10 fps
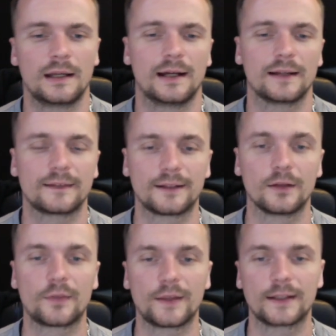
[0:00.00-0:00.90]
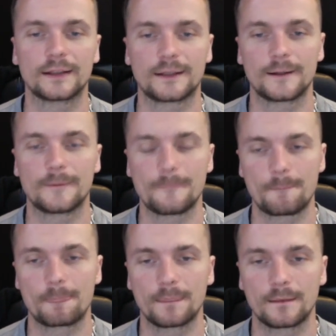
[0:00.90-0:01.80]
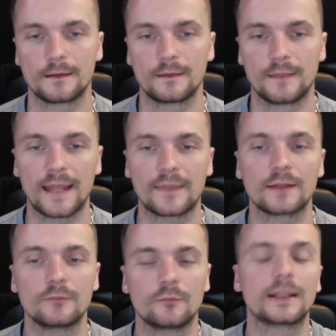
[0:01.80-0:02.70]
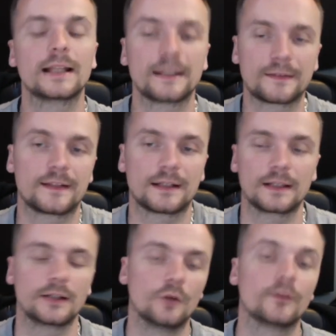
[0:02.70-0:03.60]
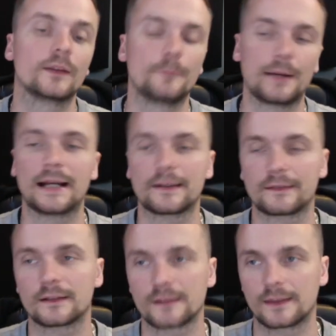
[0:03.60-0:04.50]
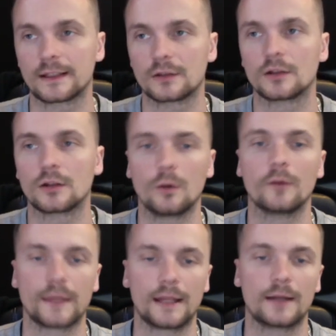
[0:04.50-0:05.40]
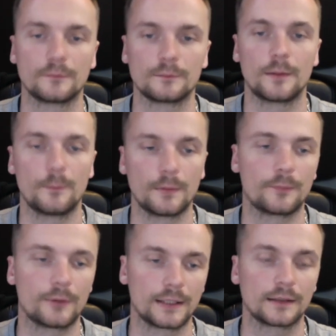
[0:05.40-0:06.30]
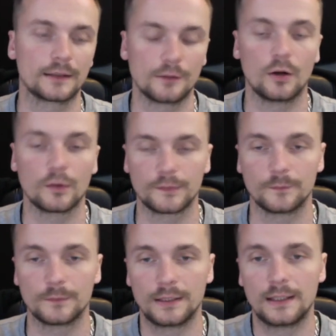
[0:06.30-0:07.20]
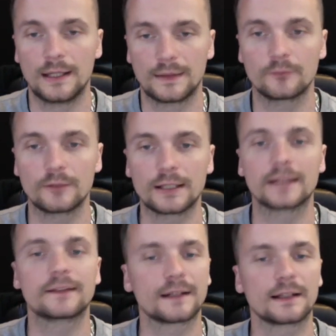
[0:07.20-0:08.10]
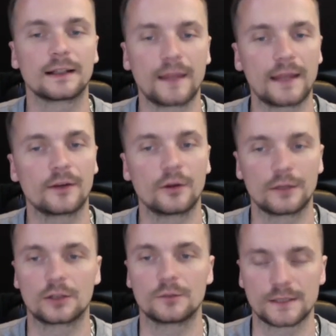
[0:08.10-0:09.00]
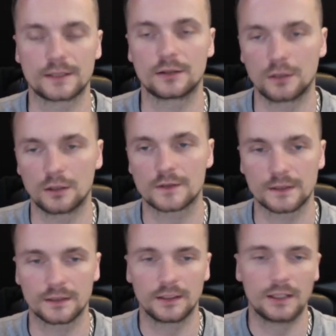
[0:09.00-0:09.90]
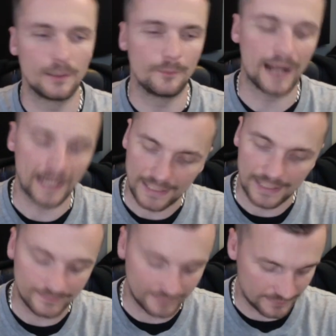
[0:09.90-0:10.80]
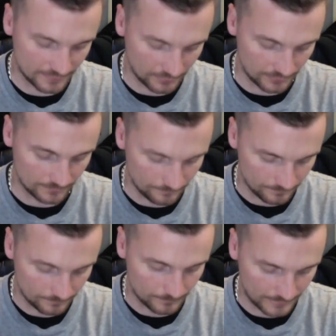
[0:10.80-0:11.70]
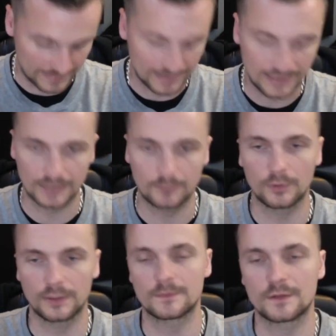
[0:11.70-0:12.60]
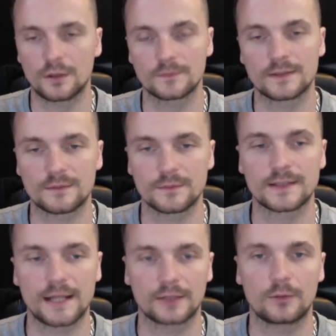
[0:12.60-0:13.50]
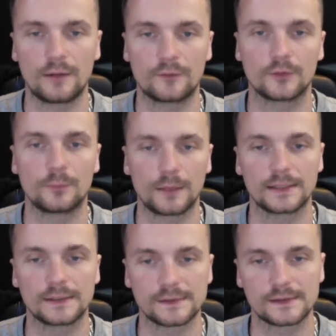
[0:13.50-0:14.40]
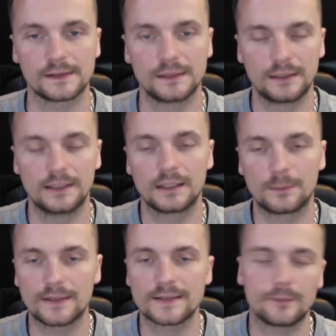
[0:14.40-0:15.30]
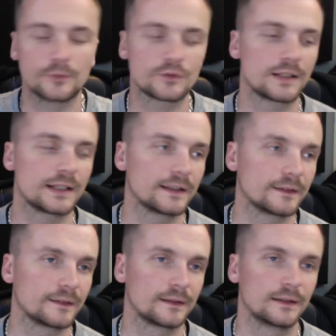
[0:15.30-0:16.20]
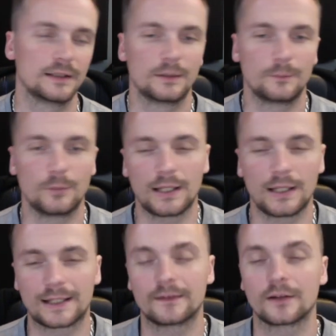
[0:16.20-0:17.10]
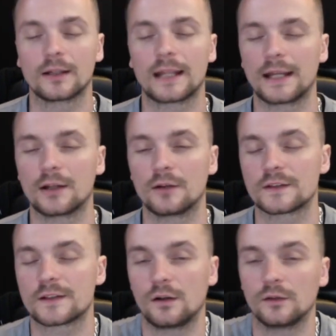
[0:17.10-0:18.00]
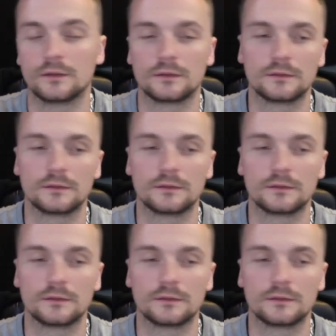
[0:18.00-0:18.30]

I still think they're the realistically, other than Barca, because I think it could go over there and, and be pretty awesome. I think realistically they're the only clubs he could go to, but I can't see Tottenham particularly wanting him. Tottenham seem to be signing quite a few players Depends how much he is. But, like, is he going to get another Son?